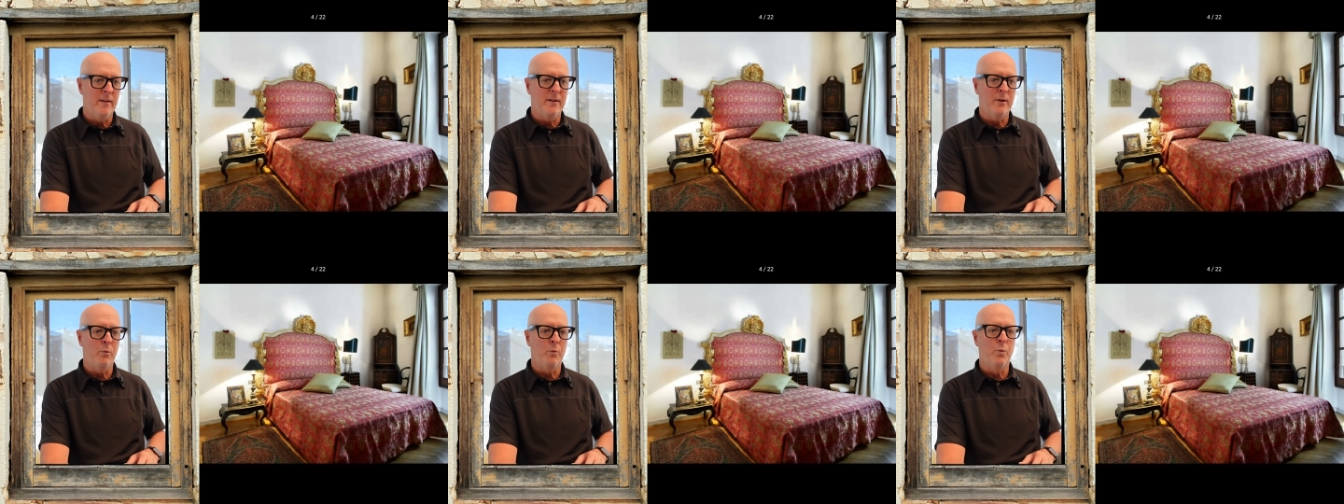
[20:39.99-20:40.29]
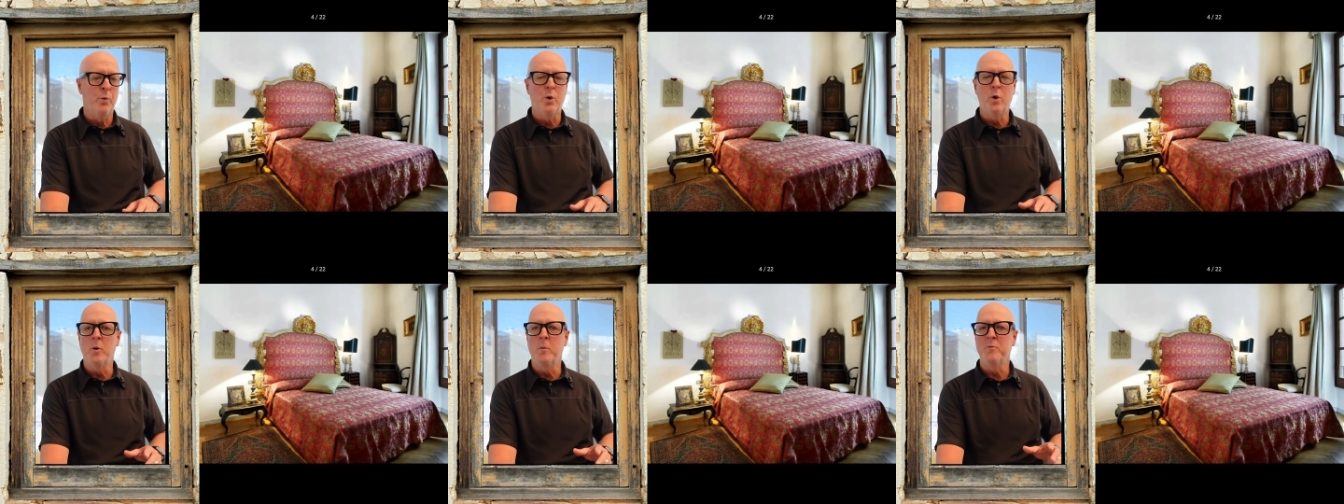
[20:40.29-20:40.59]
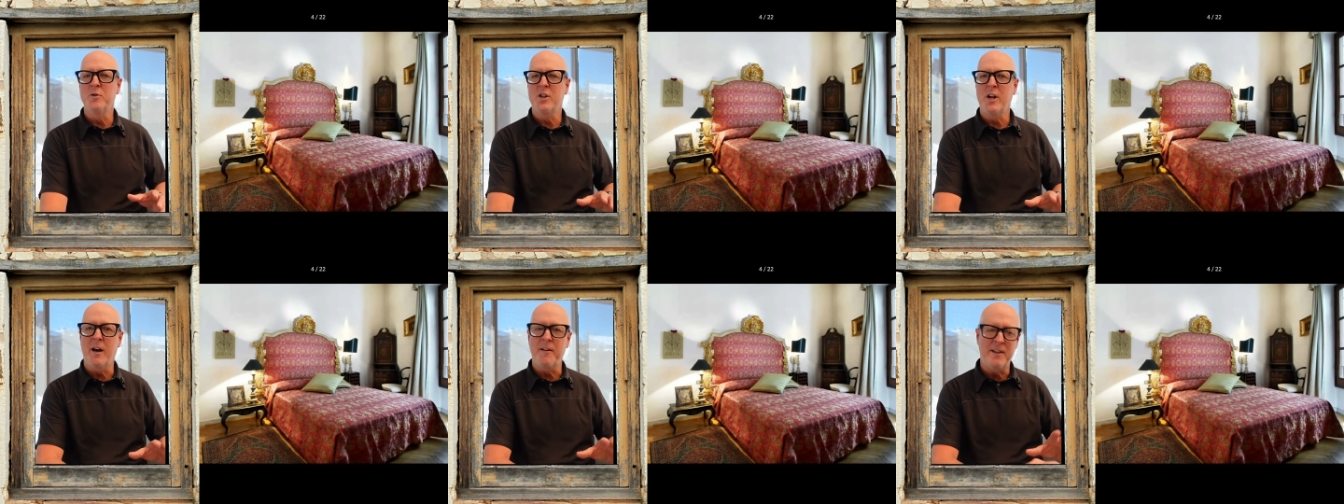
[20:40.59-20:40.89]
The
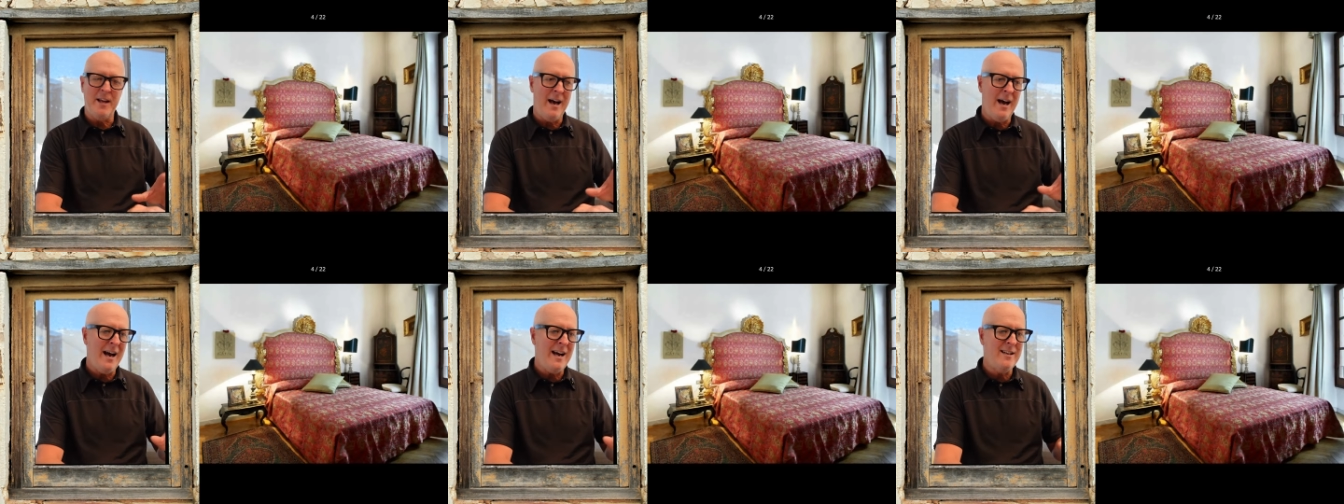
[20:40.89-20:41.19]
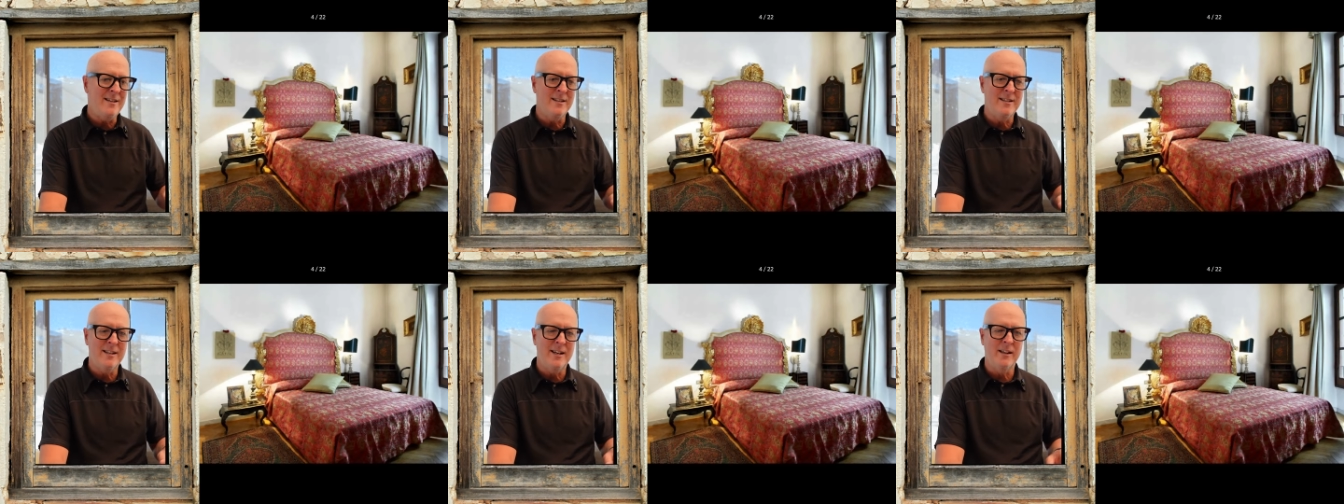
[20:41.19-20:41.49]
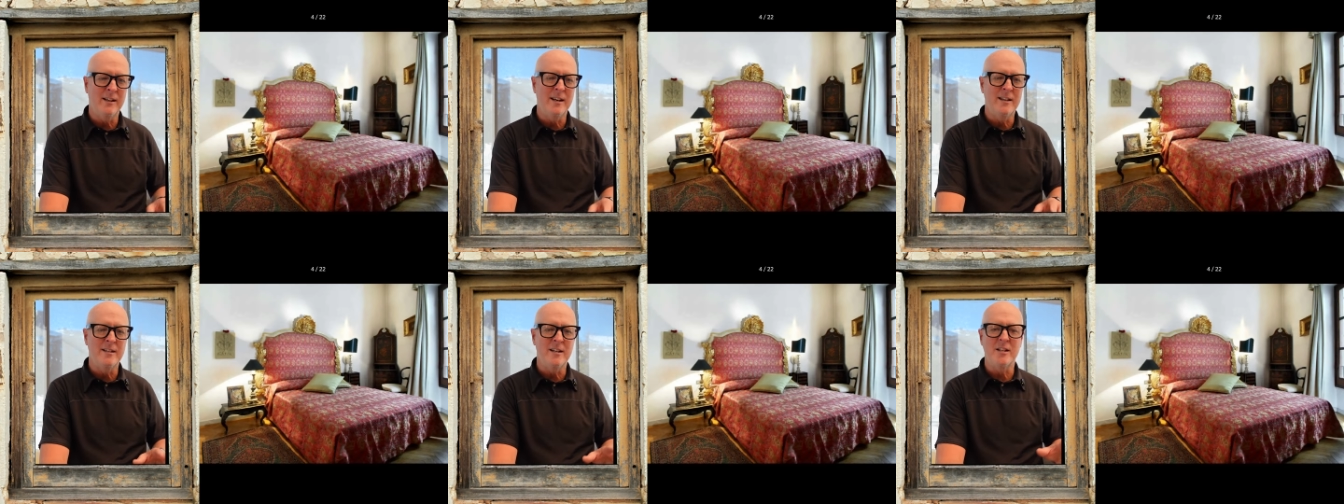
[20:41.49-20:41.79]
room's got the high
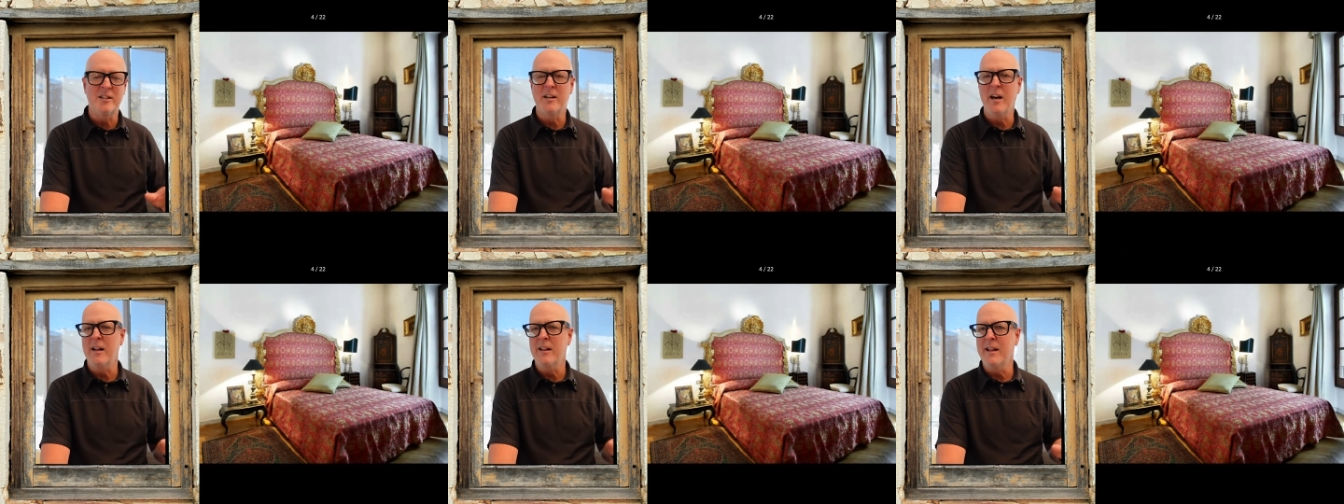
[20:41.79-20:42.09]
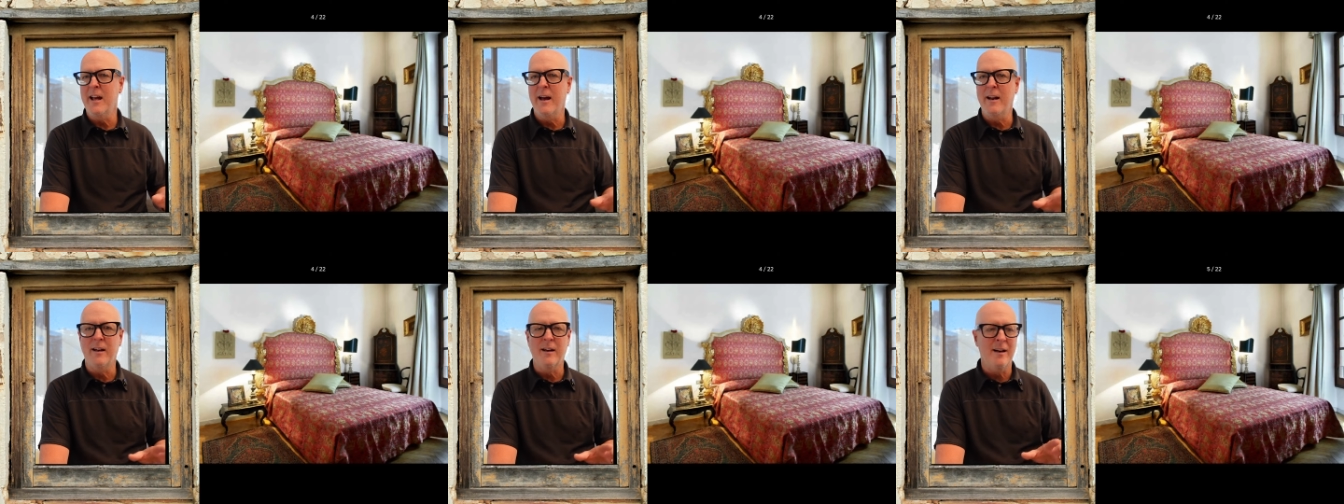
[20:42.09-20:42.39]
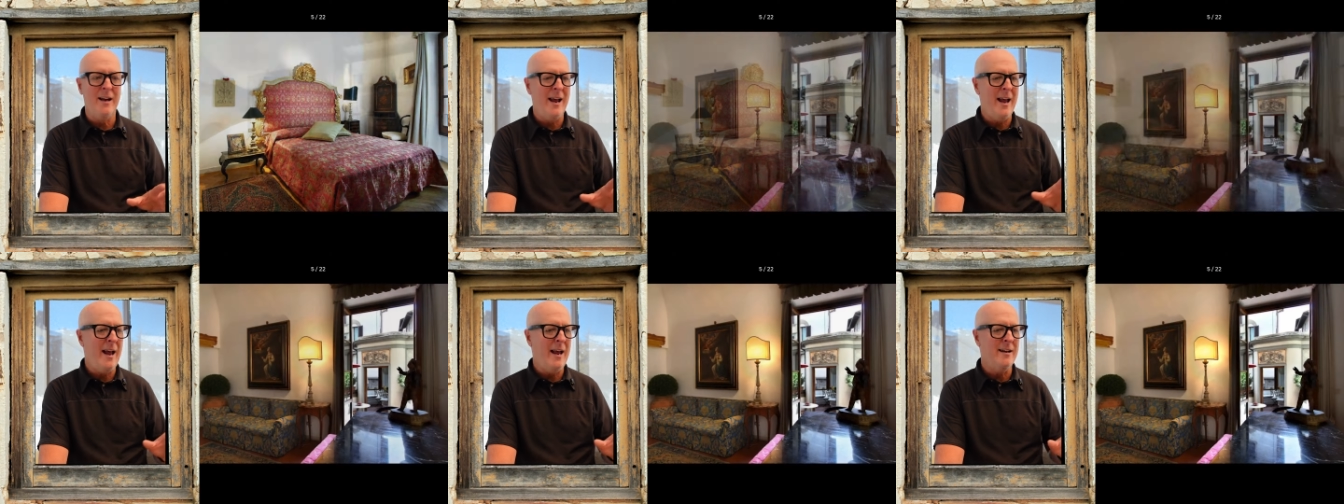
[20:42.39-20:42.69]
ceilings. It's got
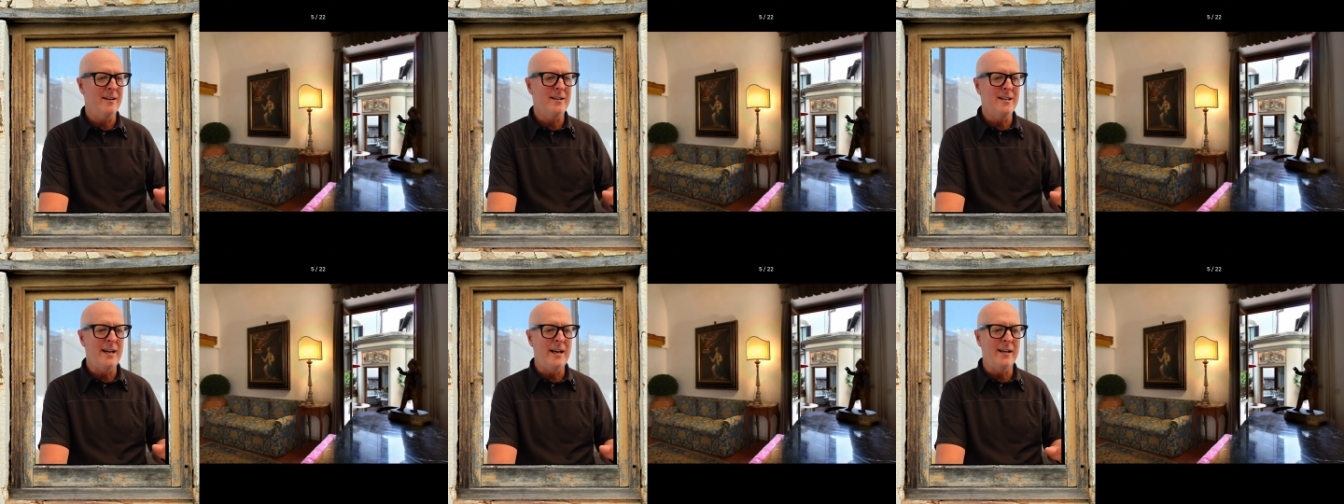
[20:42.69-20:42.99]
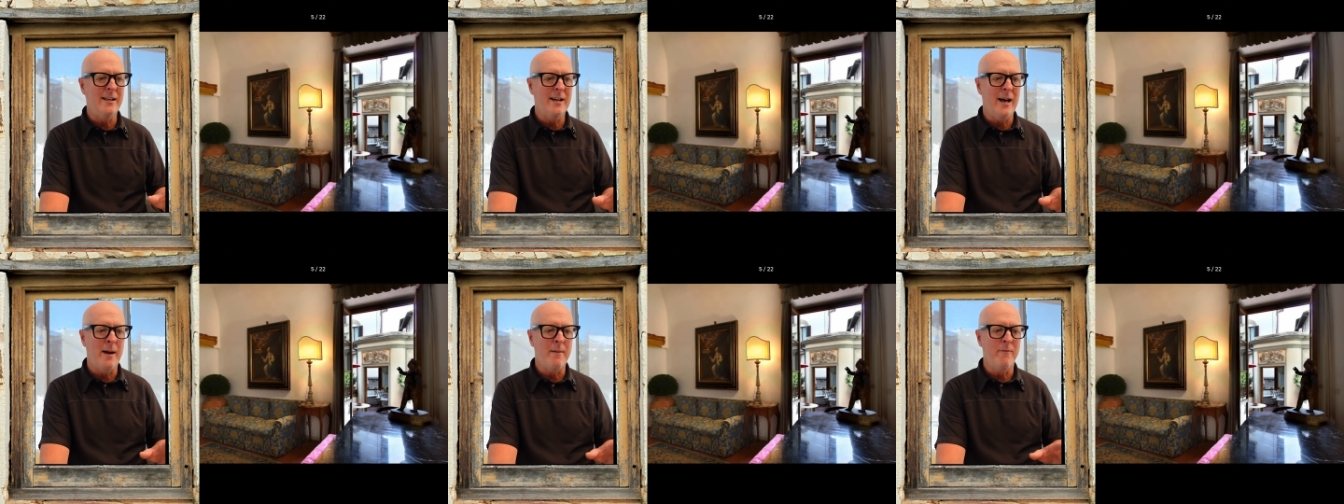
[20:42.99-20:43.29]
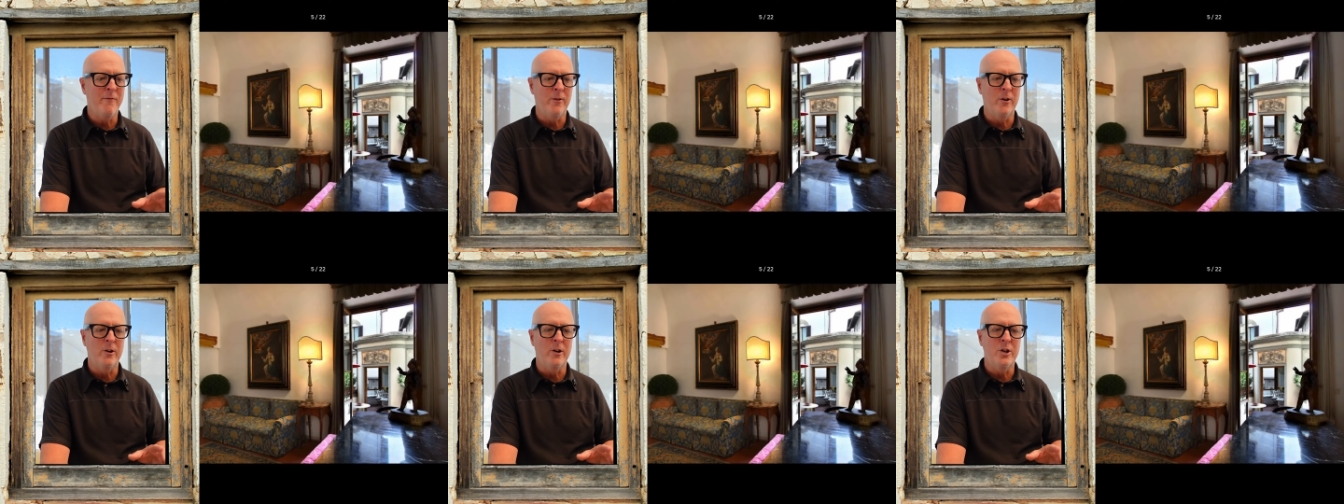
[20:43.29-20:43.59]
that antique
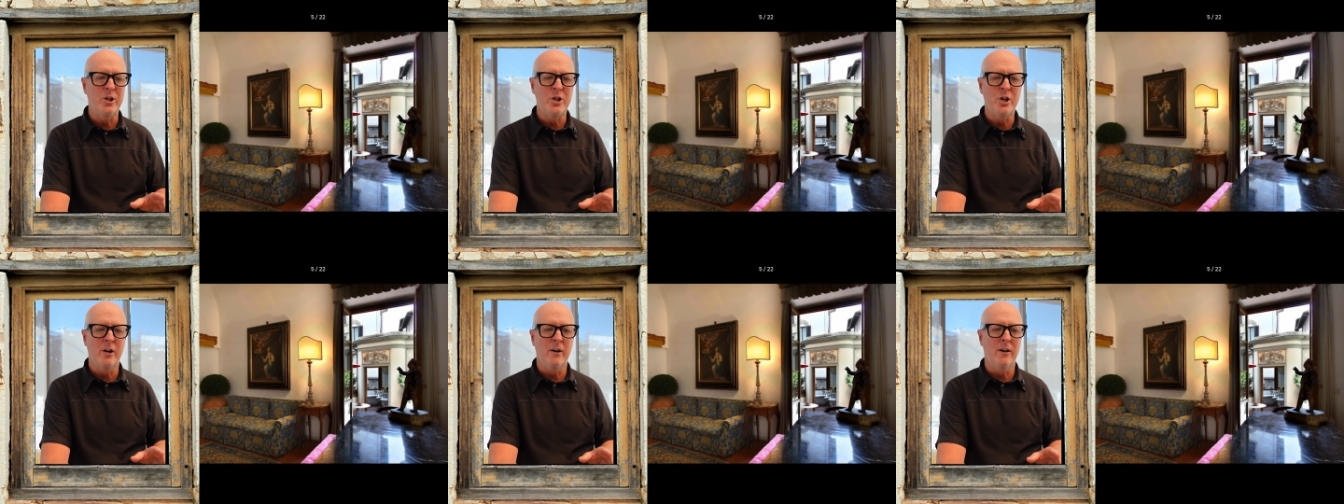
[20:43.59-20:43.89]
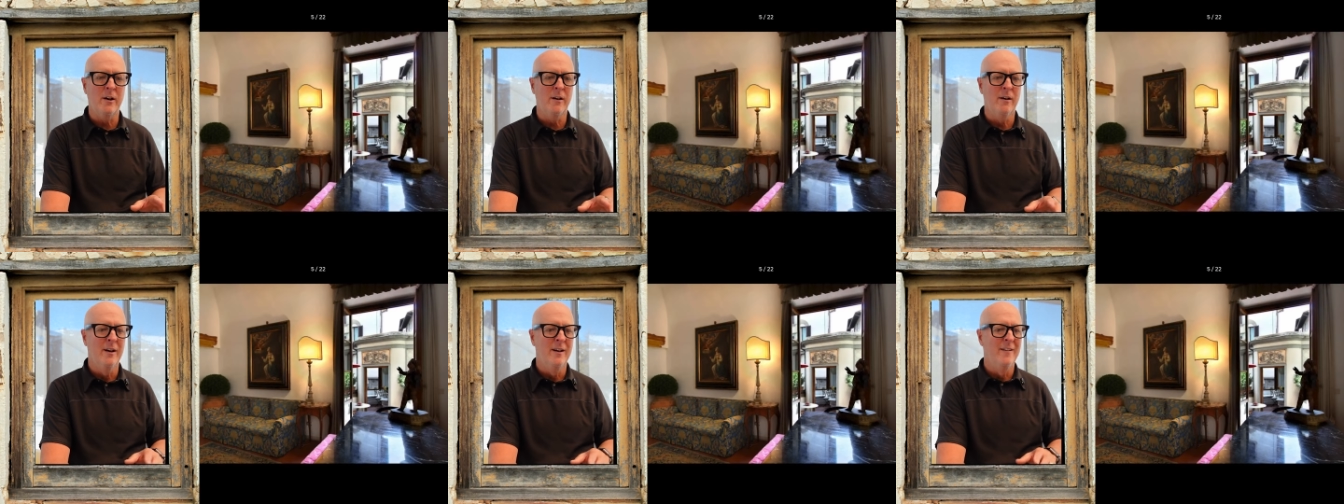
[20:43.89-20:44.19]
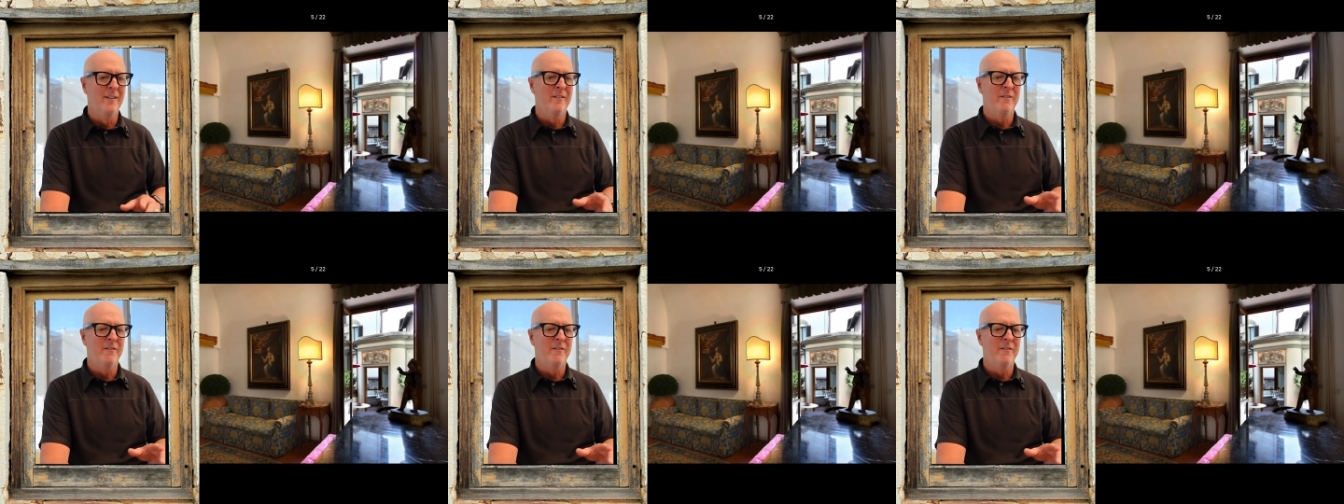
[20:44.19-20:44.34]
type furniture.